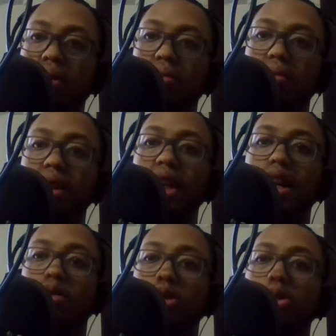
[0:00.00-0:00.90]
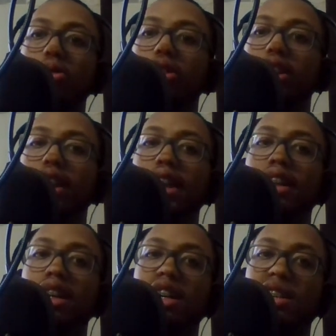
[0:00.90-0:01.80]
But yeah, we'll see
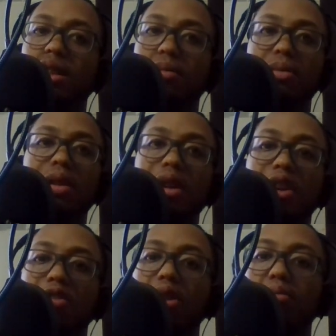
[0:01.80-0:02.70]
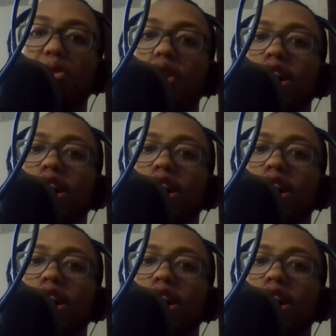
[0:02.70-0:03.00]
what more